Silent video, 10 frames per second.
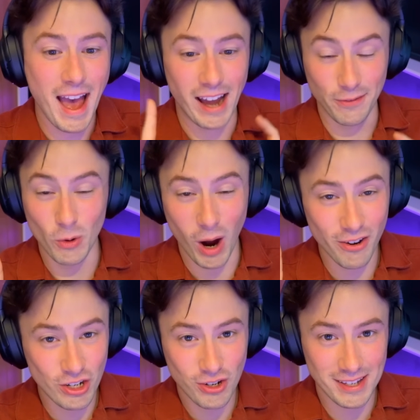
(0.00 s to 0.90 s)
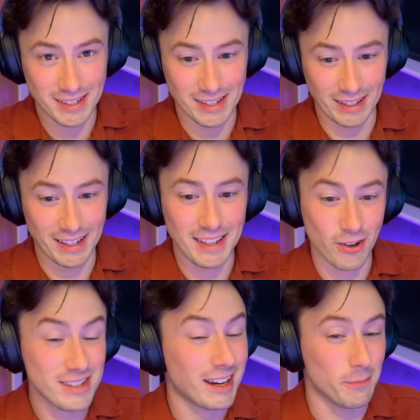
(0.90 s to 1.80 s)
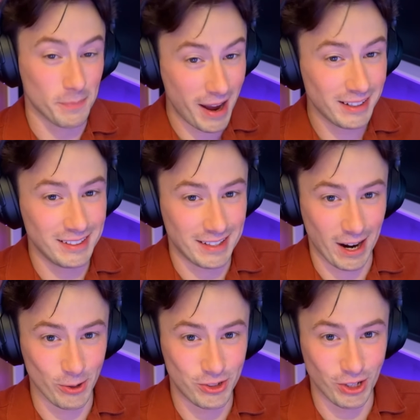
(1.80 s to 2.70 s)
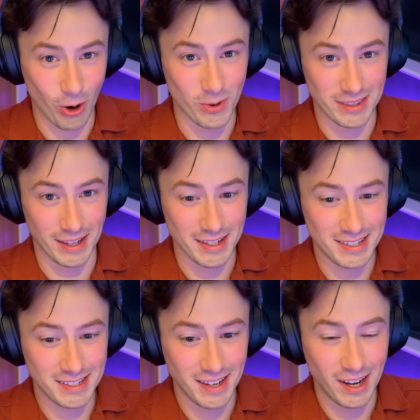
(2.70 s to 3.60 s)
And if you are interested in it, there is a companion house to go with this.